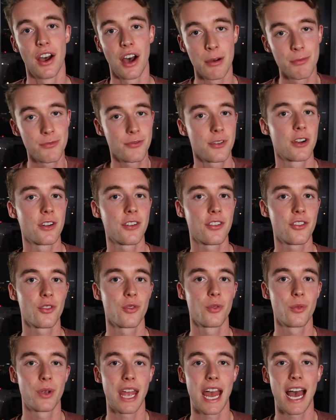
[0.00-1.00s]
Up
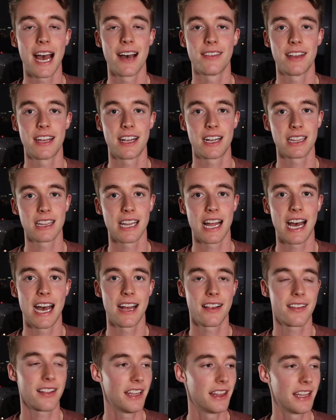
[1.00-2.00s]
first, we have a
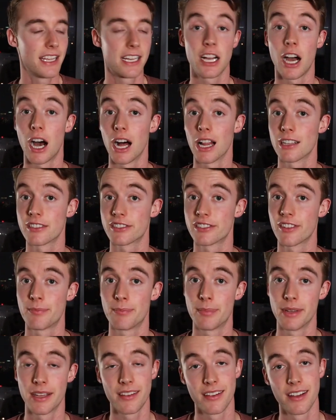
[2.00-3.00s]
class in the College
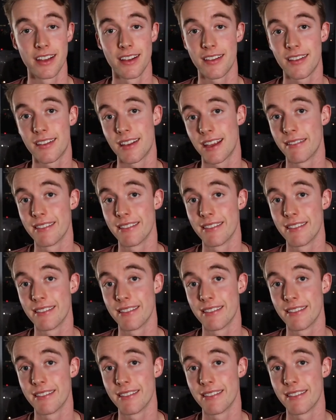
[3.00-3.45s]
of Business.